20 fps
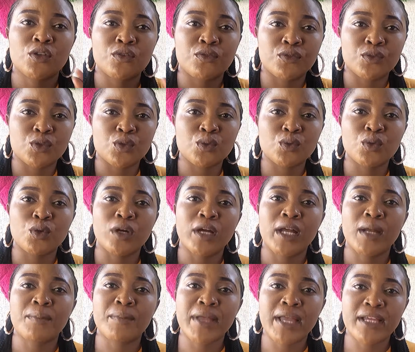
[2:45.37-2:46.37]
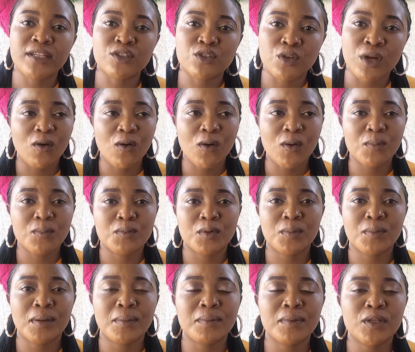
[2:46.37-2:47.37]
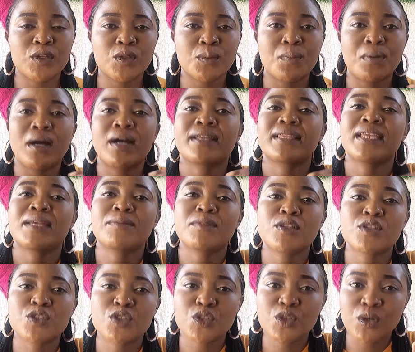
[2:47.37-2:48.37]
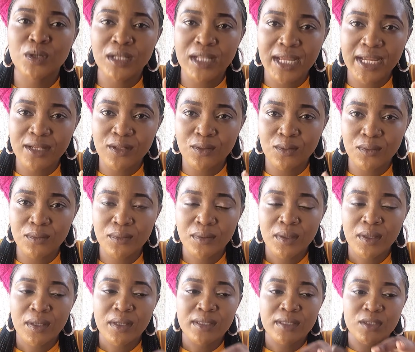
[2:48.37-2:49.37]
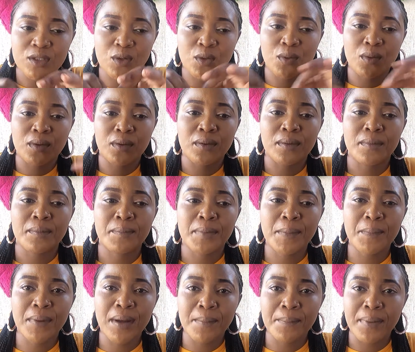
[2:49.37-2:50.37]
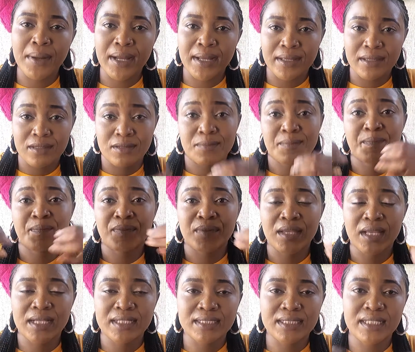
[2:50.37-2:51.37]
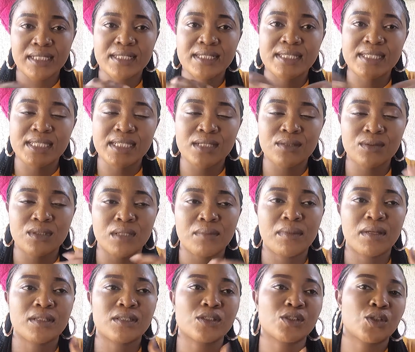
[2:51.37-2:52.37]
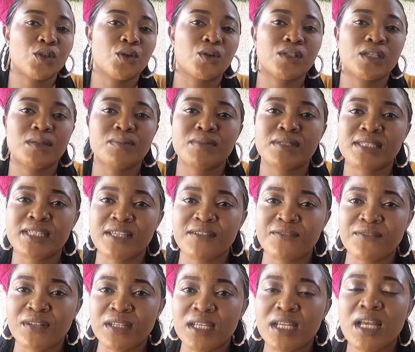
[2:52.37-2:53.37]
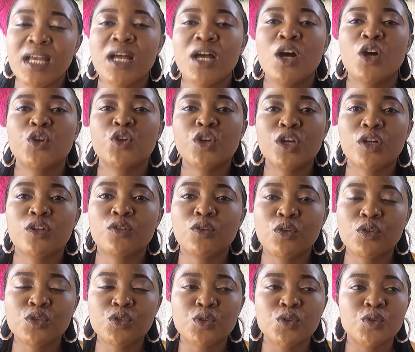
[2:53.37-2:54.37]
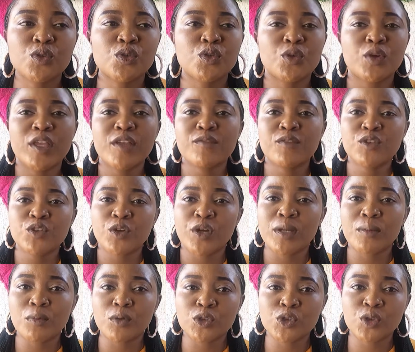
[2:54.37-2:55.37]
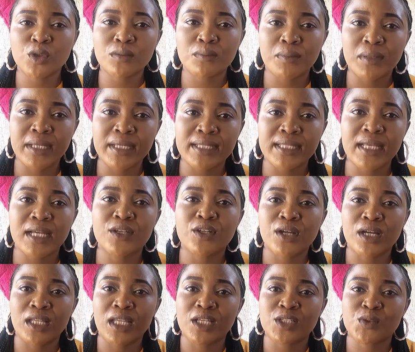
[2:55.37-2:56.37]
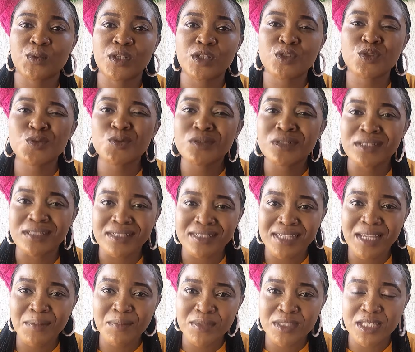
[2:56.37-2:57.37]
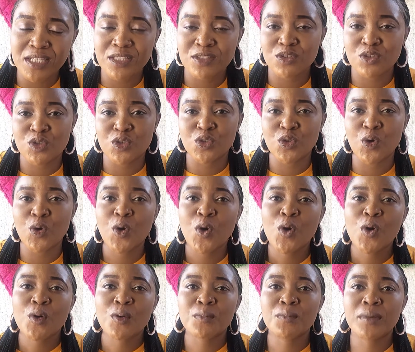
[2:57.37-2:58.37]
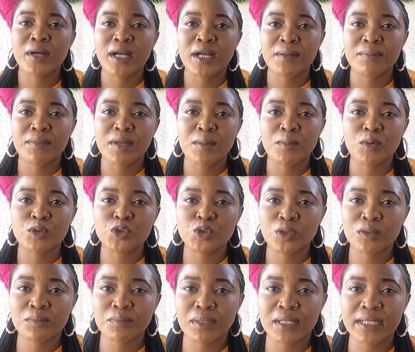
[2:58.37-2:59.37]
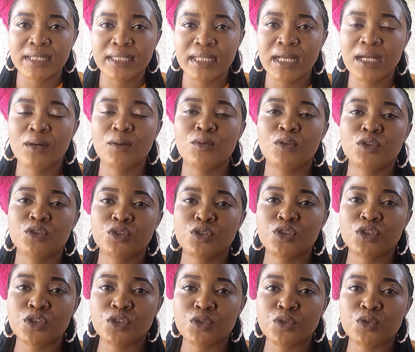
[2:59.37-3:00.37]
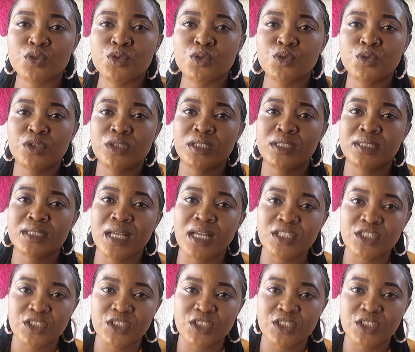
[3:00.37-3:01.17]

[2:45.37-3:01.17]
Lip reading: to air dry, or probably you pack them into your nylon, your paper bag, and then seal them and store them safely. You can also, even your emulsion blender, you can as well do the same thing to your emulsion blender. What you need to do, you detach